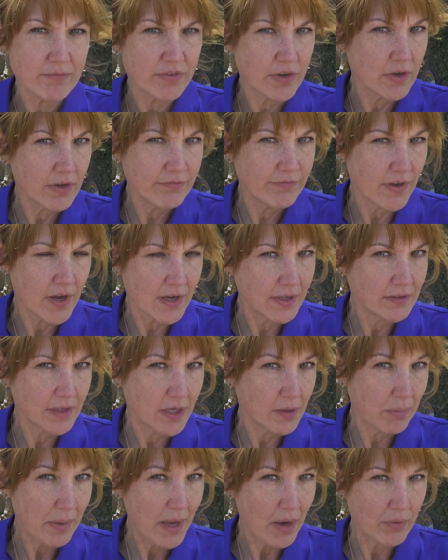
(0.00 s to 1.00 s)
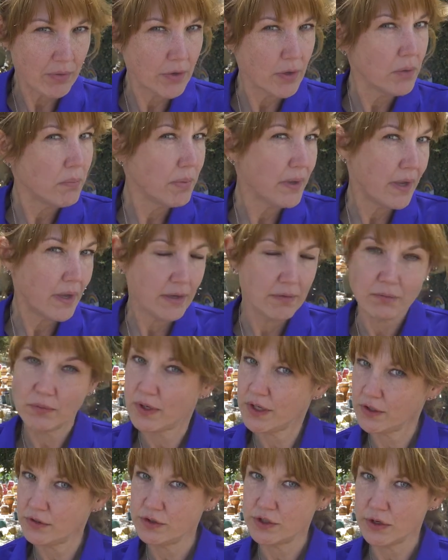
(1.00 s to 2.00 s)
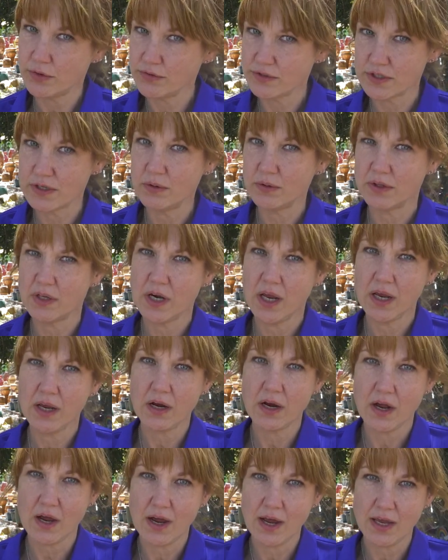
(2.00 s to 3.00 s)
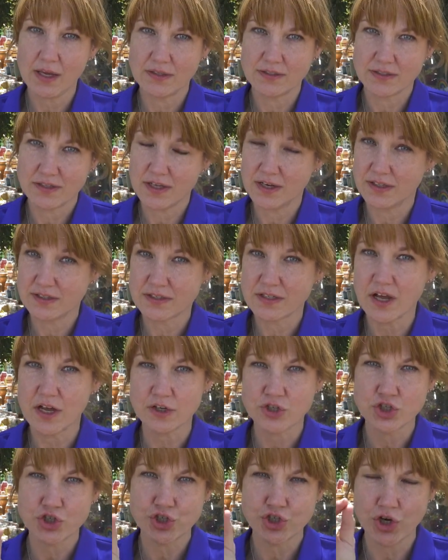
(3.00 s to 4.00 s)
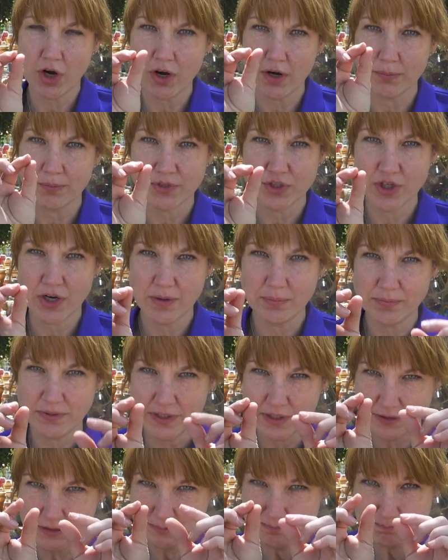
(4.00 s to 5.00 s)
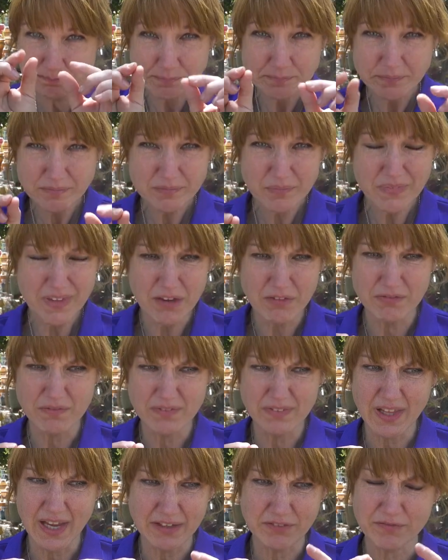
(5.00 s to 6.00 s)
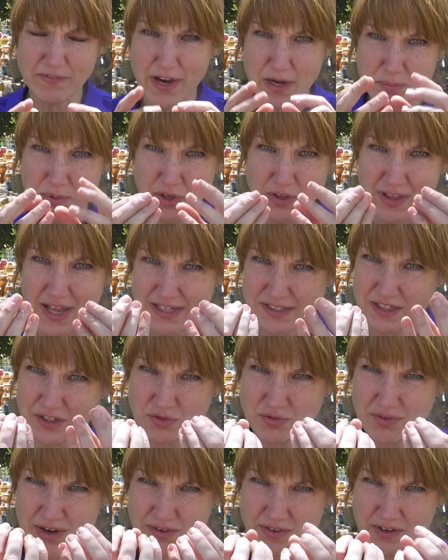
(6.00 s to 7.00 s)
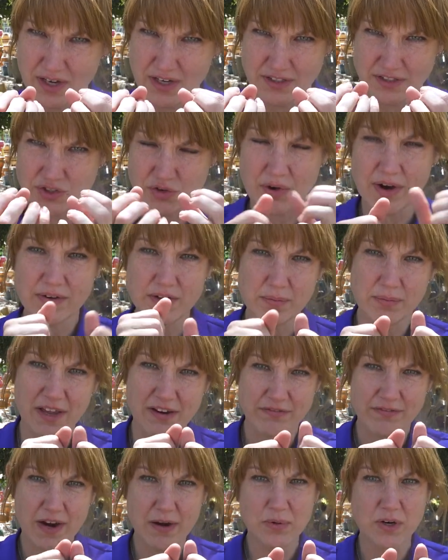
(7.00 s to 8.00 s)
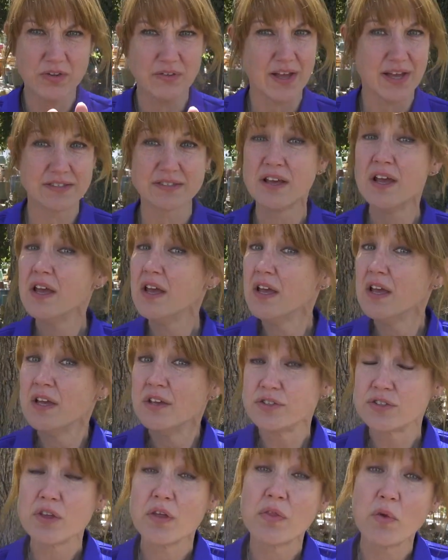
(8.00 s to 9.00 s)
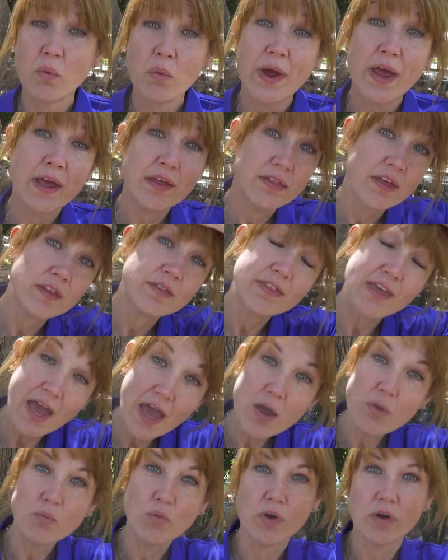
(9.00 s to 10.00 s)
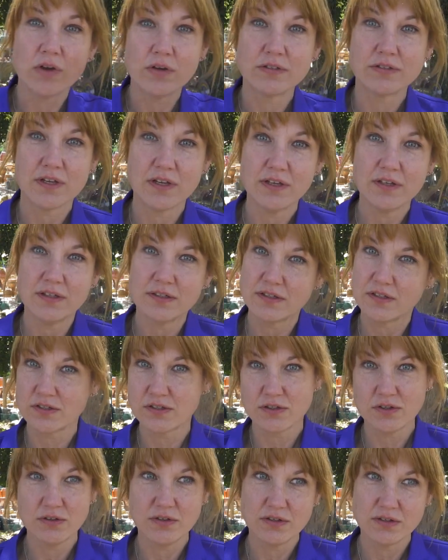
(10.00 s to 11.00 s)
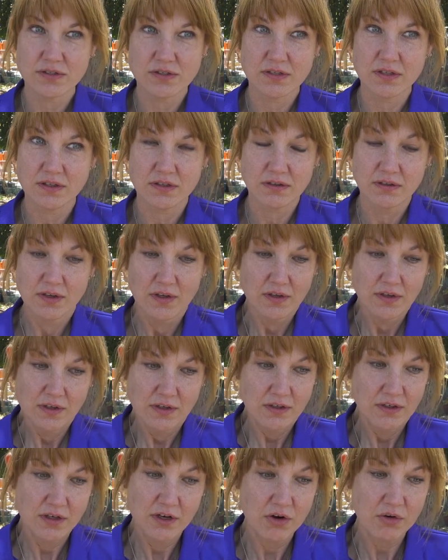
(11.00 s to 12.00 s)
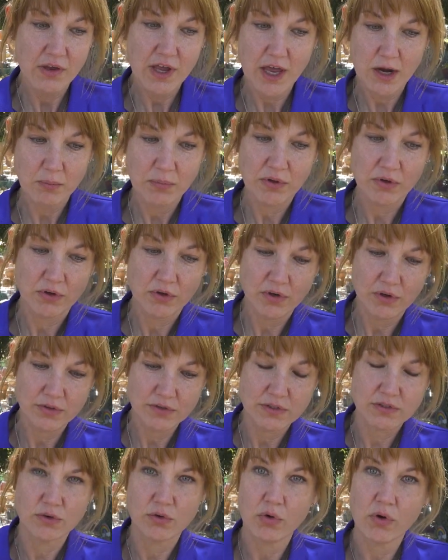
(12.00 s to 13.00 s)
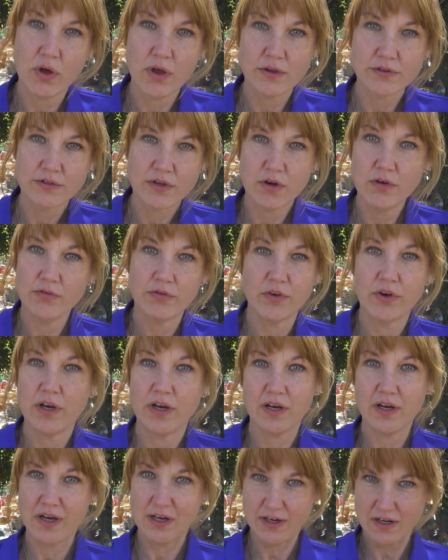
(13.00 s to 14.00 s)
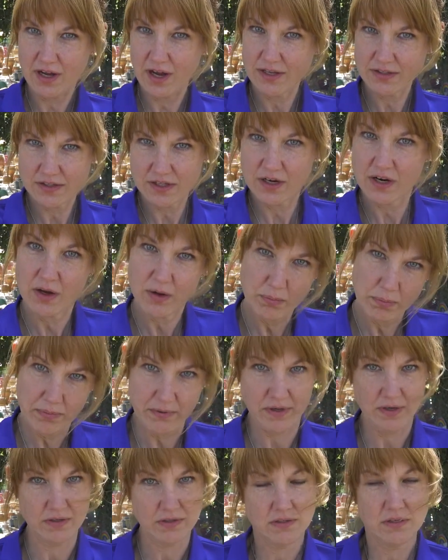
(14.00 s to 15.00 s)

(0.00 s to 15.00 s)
very fine like a powder, but what you don't see with the naked eye is that it's got sharp, sharp little like fiberglass it's round it's ground up like fiberglass so the way that that works is as soon as the you know, caterpillar goes and crawls over it, it cuts it open.